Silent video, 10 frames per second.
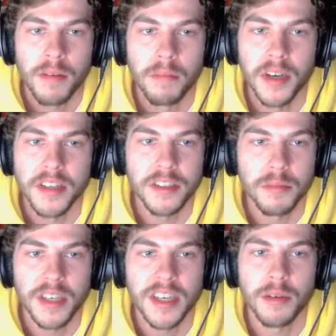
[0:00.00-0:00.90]
But to
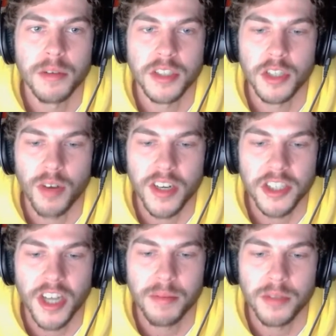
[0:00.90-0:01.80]
me, it was a great
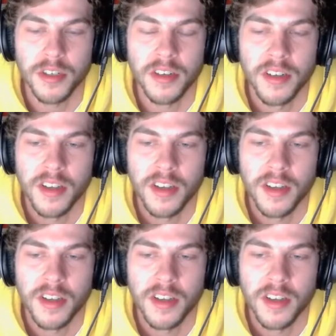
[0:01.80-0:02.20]
chapter.